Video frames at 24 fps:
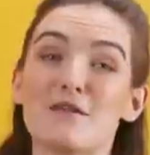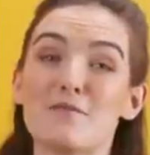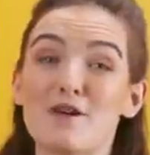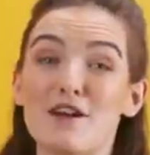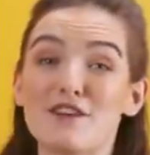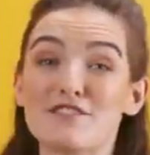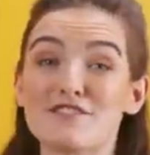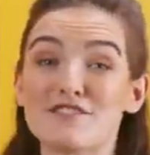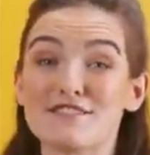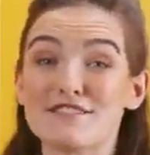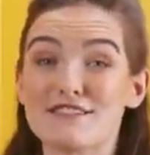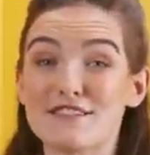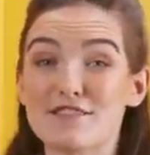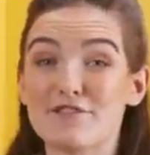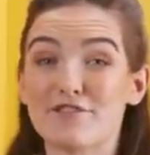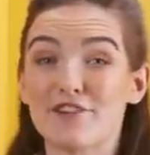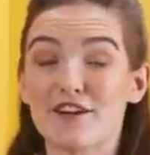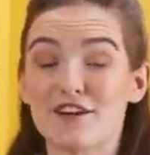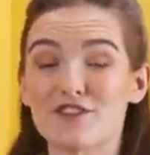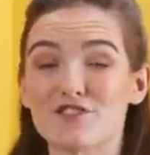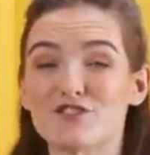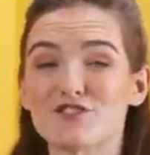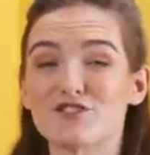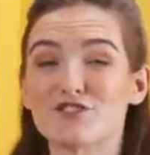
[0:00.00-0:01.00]
Emergency
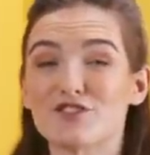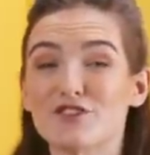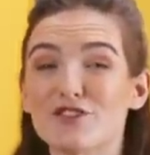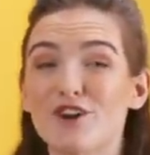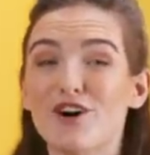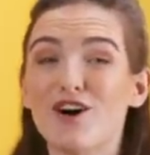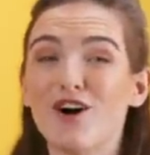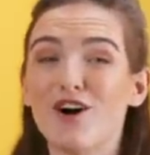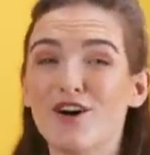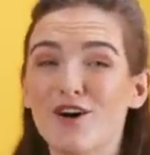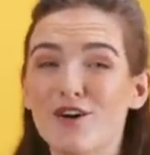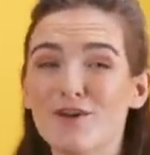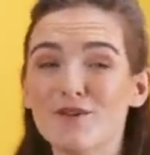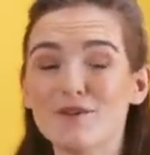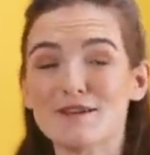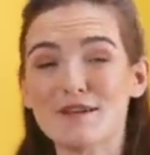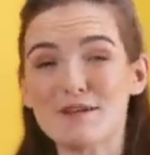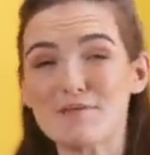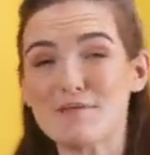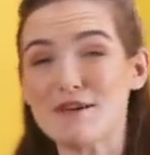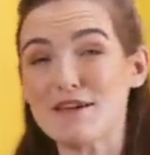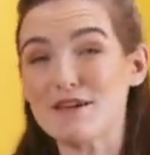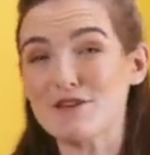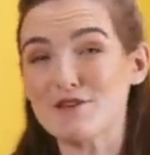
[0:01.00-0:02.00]
funds should
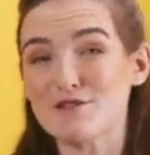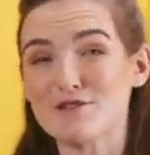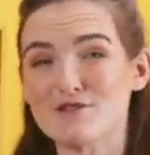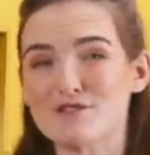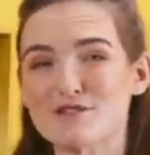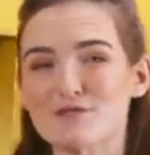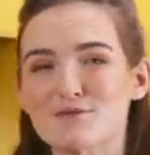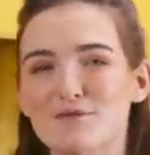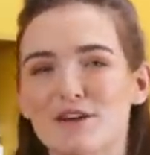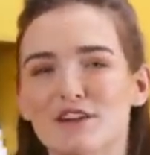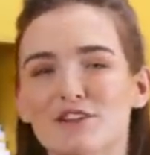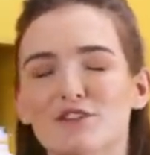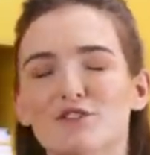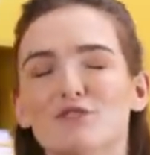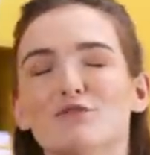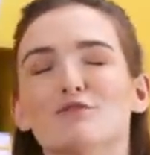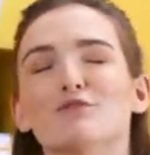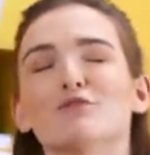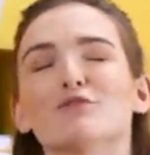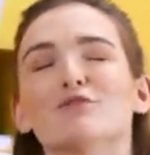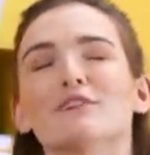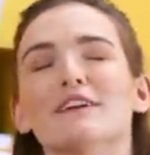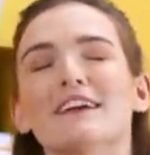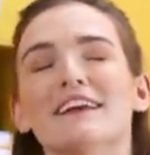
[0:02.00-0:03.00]
only be used when you
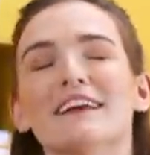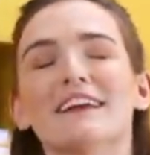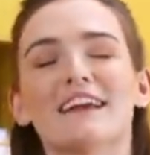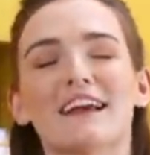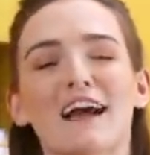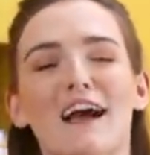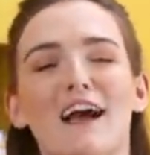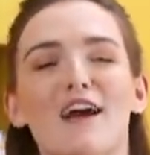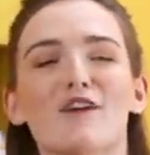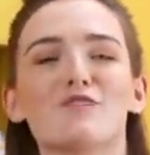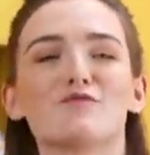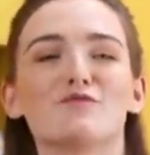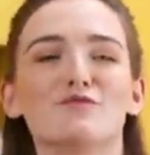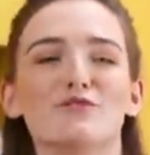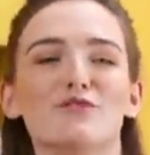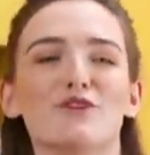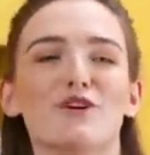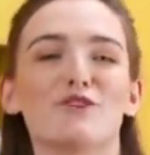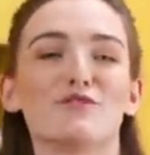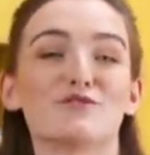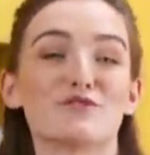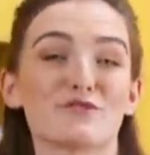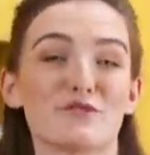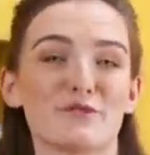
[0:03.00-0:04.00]
really have
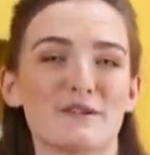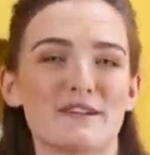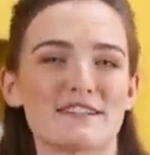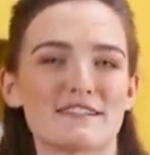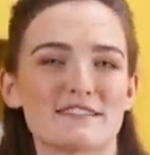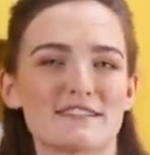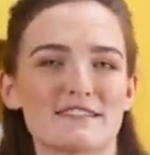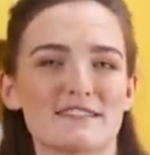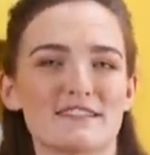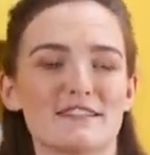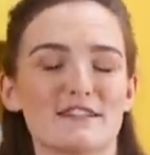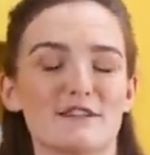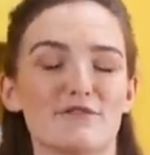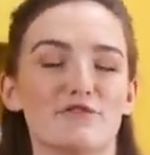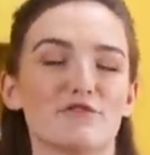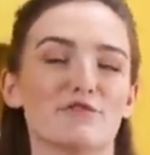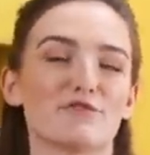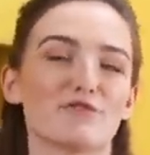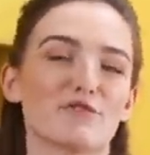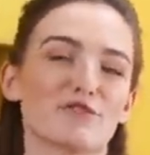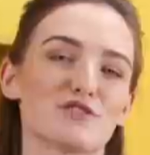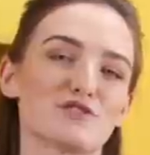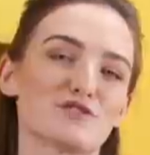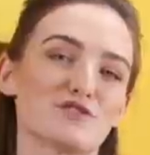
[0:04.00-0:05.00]
no choice, if
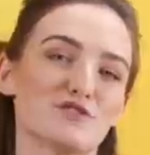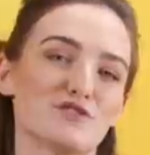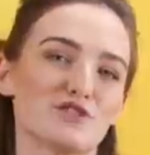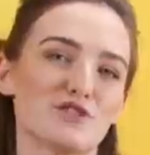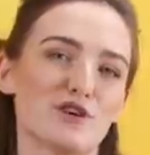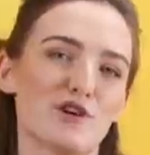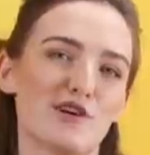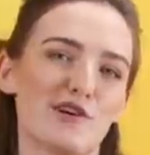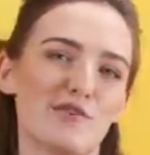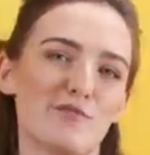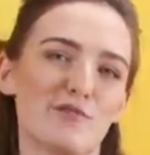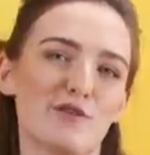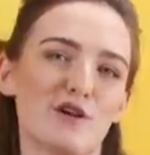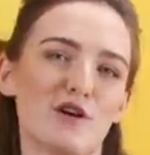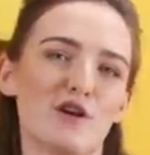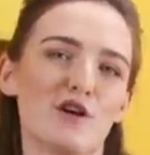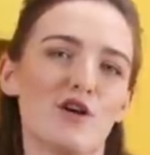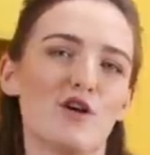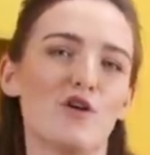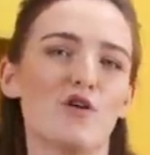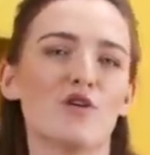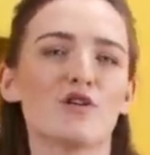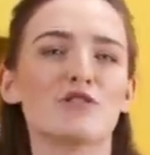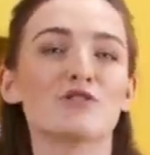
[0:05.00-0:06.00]
you've lost your job
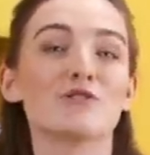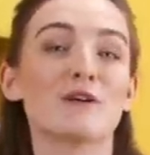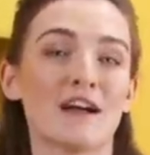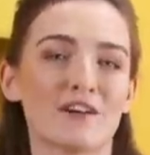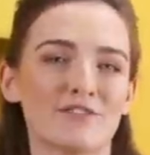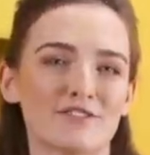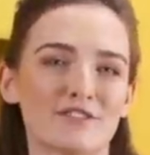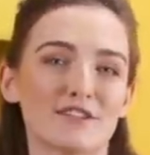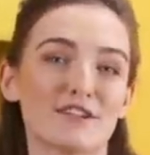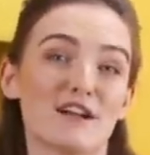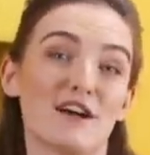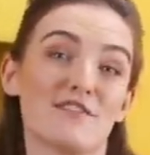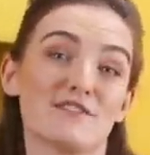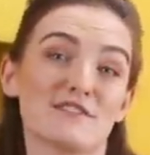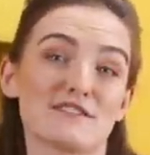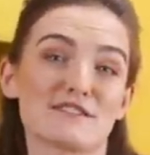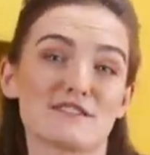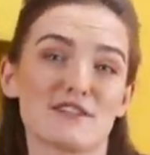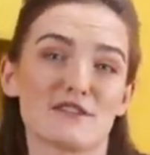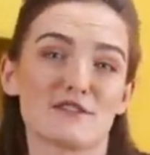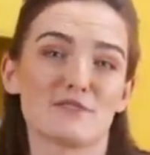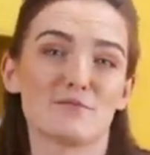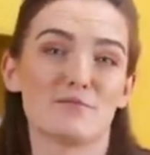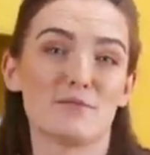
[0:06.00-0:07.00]
or you have to cover
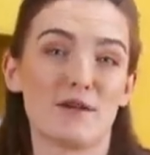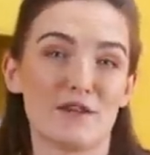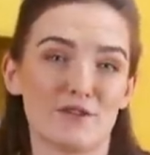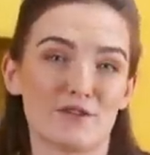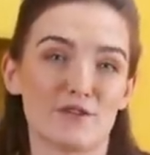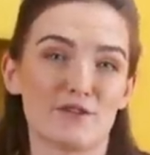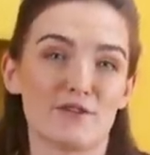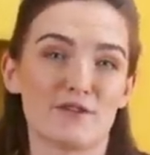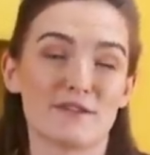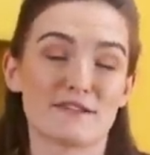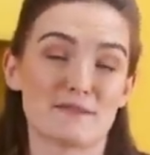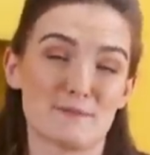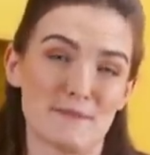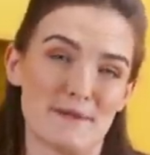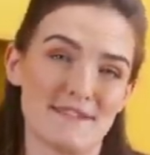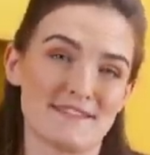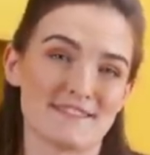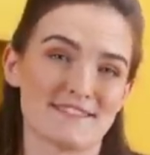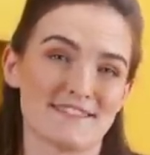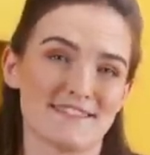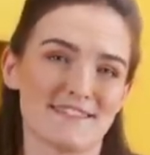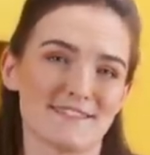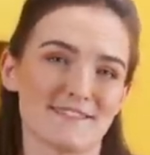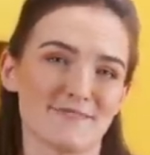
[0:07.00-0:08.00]
sudden medical
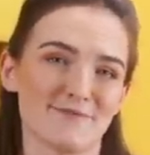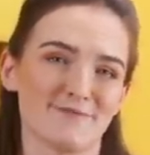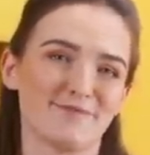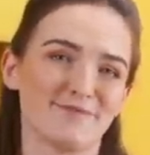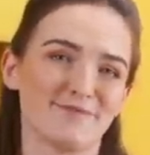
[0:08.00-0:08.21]
expenses.